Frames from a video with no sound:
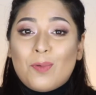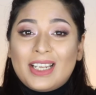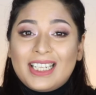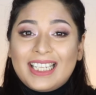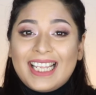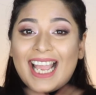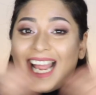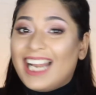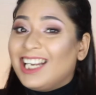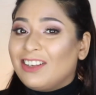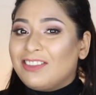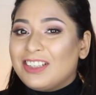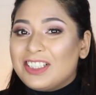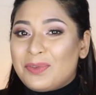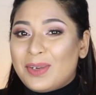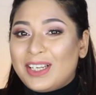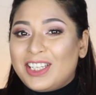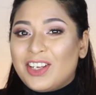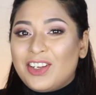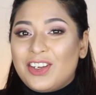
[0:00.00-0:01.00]
in the end of
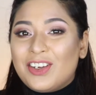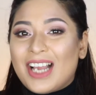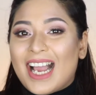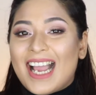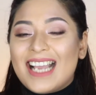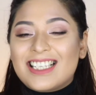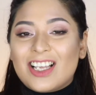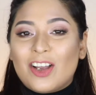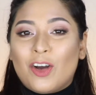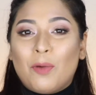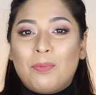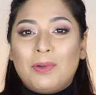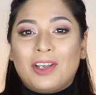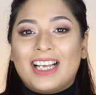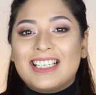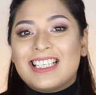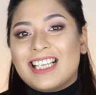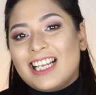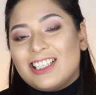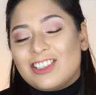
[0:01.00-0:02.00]
this video, you guys, I hope you
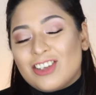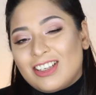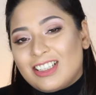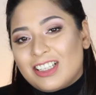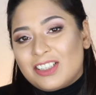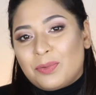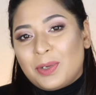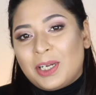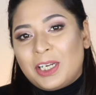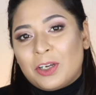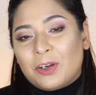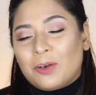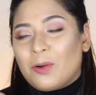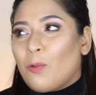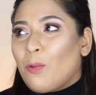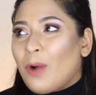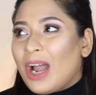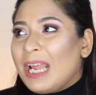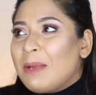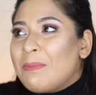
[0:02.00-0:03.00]
guys enjoyed this video.
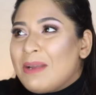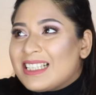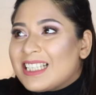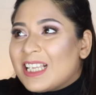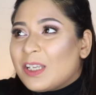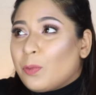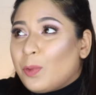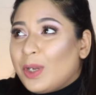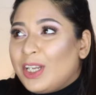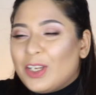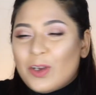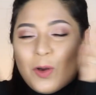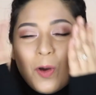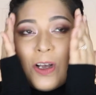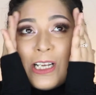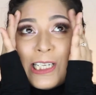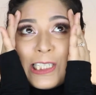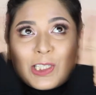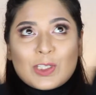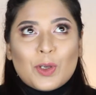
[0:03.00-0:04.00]
Why am I saying video
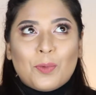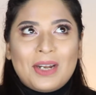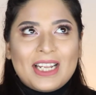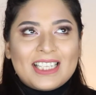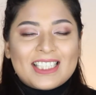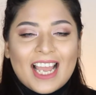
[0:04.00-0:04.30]
so many